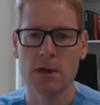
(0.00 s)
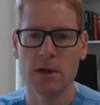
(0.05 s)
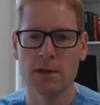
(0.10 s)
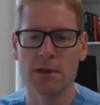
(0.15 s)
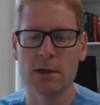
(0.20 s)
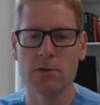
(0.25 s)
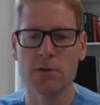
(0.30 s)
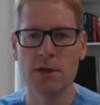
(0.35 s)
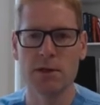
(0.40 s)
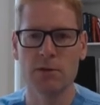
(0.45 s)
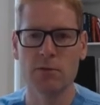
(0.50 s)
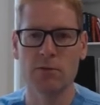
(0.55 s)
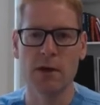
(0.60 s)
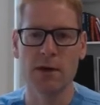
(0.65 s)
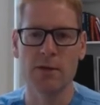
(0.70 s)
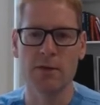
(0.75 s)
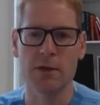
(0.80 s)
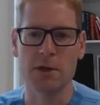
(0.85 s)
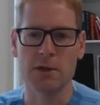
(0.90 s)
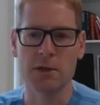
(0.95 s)
So is
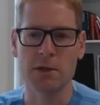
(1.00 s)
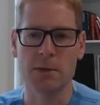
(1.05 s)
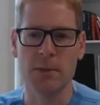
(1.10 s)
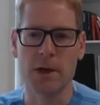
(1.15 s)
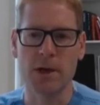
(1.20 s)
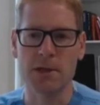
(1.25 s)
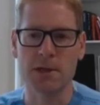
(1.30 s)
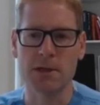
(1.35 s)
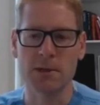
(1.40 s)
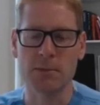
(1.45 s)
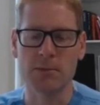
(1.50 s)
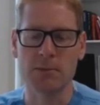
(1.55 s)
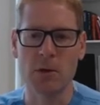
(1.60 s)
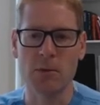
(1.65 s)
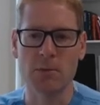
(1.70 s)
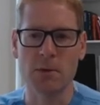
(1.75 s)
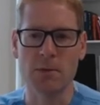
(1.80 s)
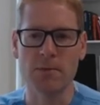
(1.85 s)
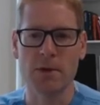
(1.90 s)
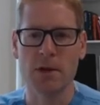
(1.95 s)
right ventricular pacing a
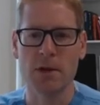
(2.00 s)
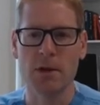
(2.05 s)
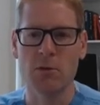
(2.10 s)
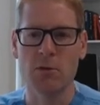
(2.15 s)
problem?